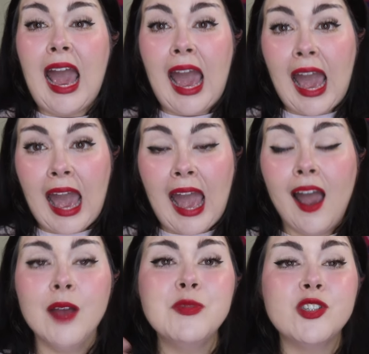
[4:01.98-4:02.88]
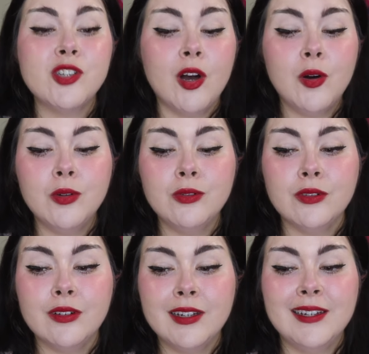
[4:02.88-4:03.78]
I'm so...
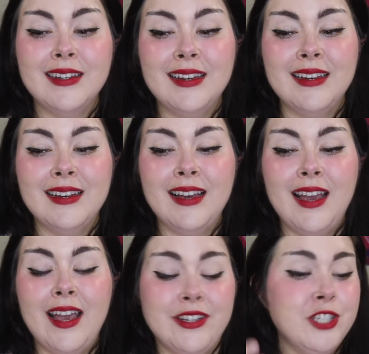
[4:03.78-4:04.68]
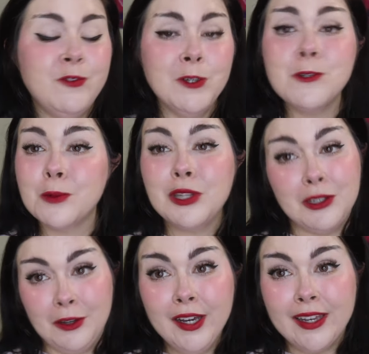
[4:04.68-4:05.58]
It just feels really
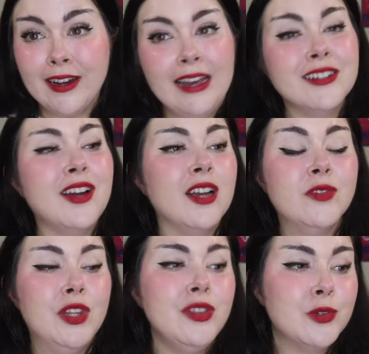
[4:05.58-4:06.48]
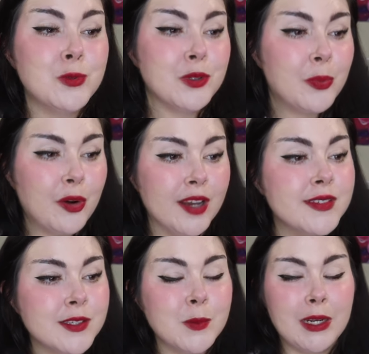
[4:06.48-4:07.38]
good. I don't know. I feel like those were the
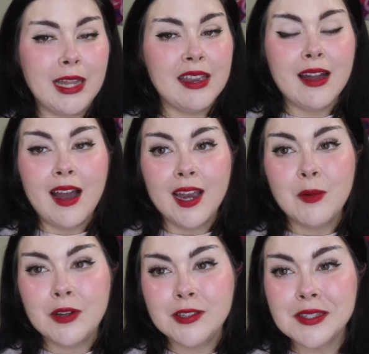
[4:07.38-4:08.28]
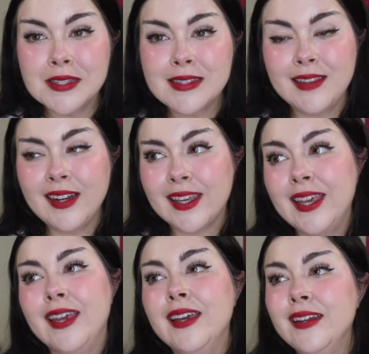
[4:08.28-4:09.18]
prices when like I was not a
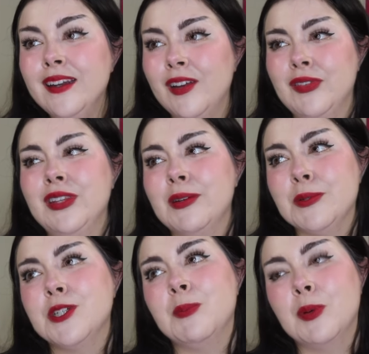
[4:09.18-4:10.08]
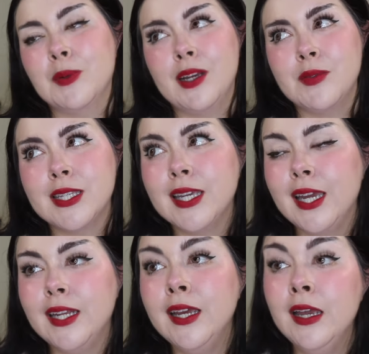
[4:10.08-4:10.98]
kid. I feel like they were cheaper when I was a
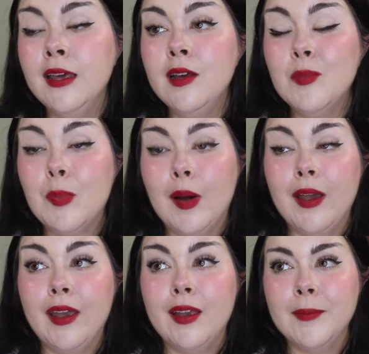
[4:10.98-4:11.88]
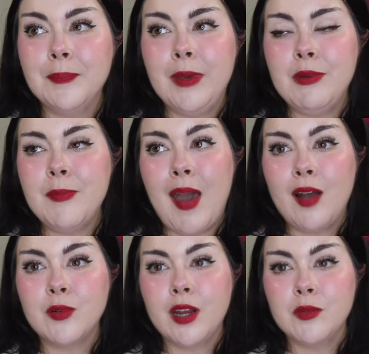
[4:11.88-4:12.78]
kid. But maybe
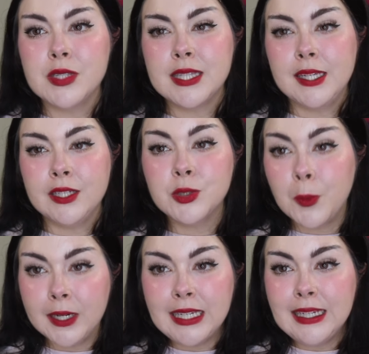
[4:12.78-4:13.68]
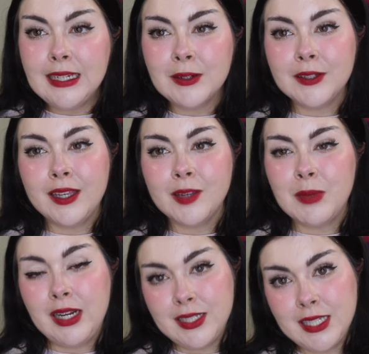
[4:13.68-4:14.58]
back when I was like 20 or like in
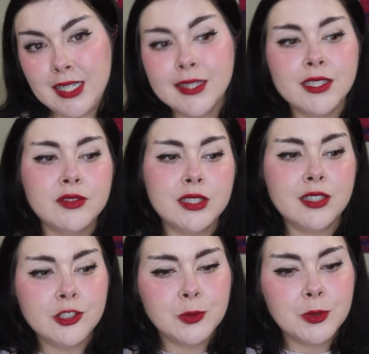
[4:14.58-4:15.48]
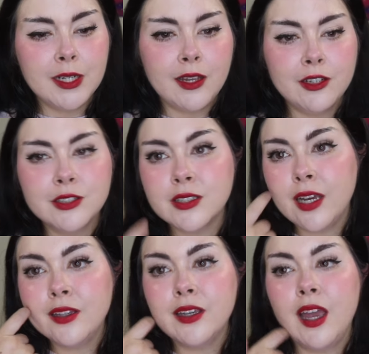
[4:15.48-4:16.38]
my teens, I feel like dolls were $20.
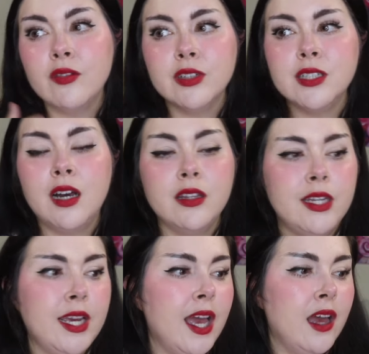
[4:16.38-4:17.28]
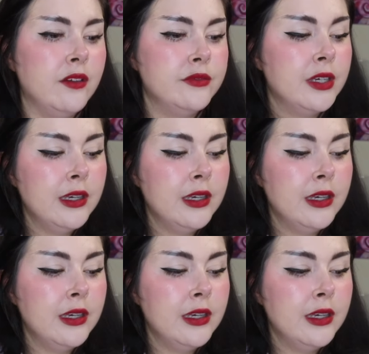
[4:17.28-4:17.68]
Now like every doll that I have